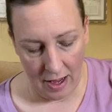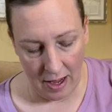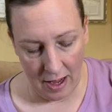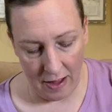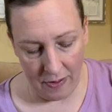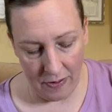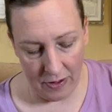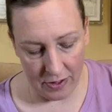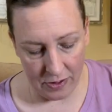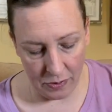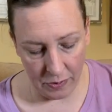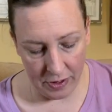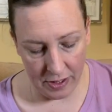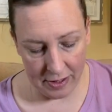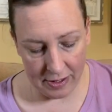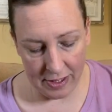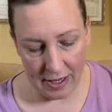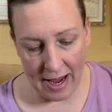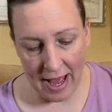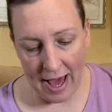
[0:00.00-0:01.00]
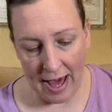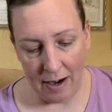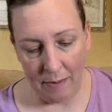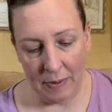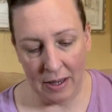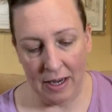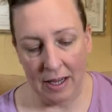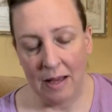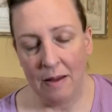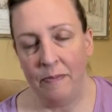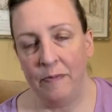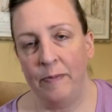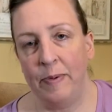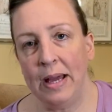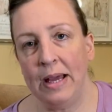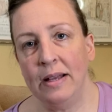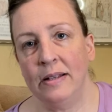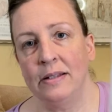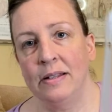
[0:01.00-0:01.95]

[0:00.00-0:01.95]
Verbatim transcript: And this one is an Adam and Eve piece.